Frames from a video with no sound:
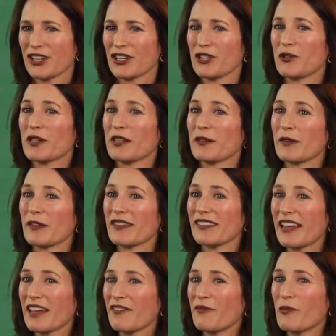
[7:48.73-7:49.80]
You can
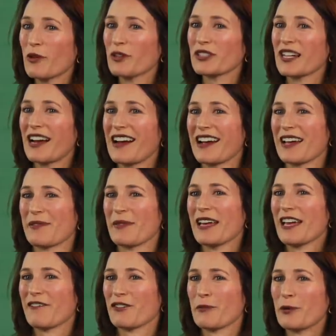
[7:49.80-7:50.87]
save more time
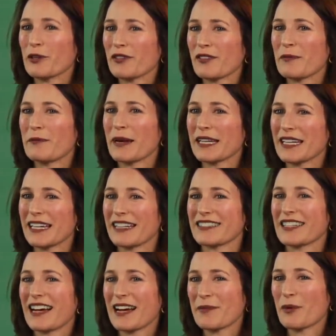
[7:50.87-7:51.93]
if you put some money and
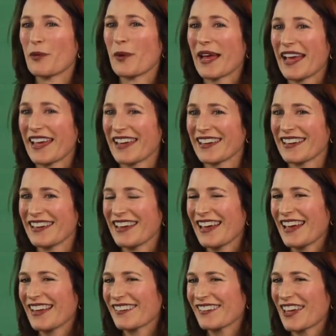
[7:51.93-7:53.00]
time away,
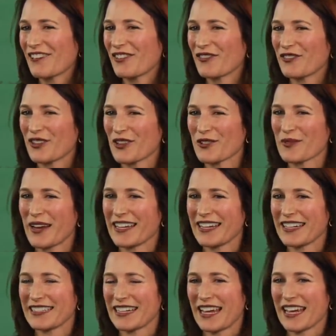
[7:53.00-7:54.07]
save it for a
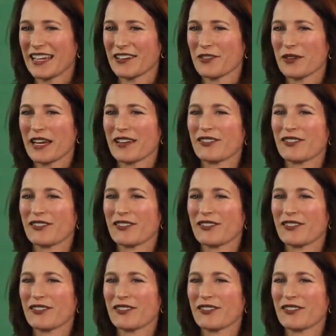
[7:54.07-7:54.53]
rainy day, okay?